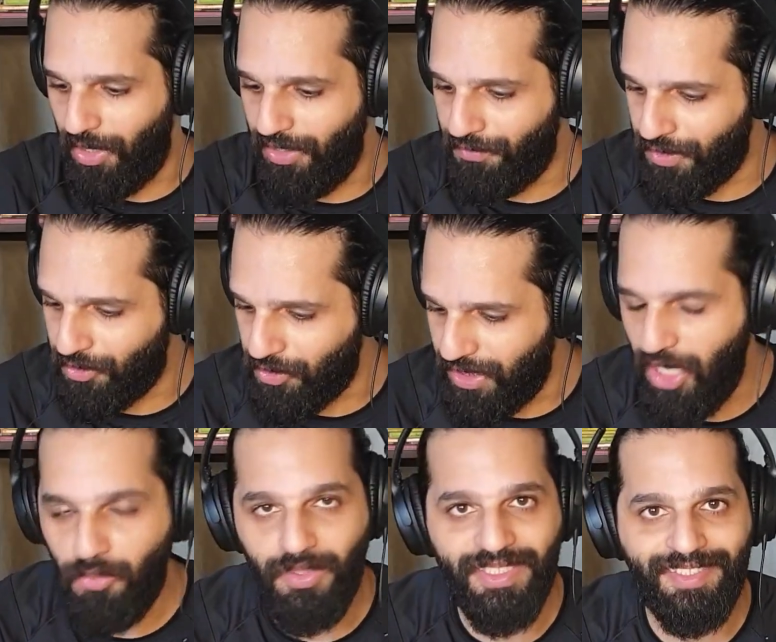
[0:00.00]
even today,
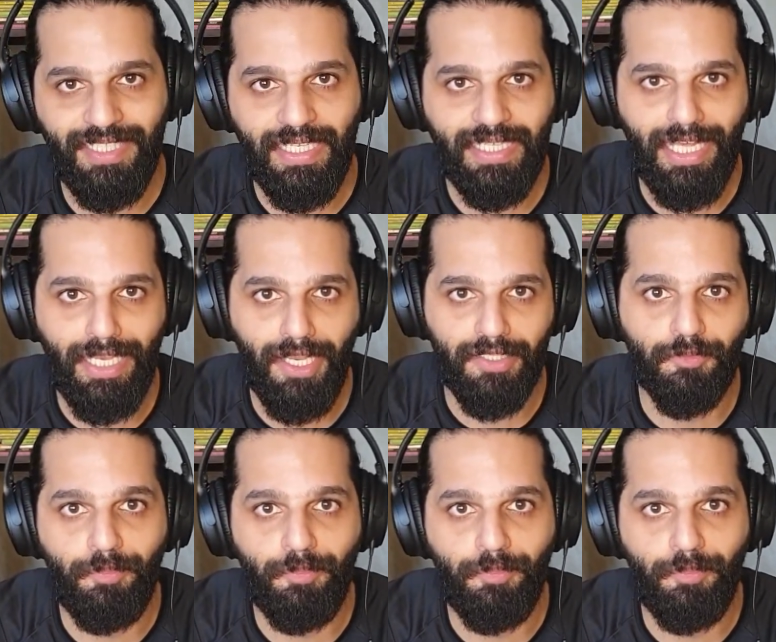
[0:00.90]
we still cannot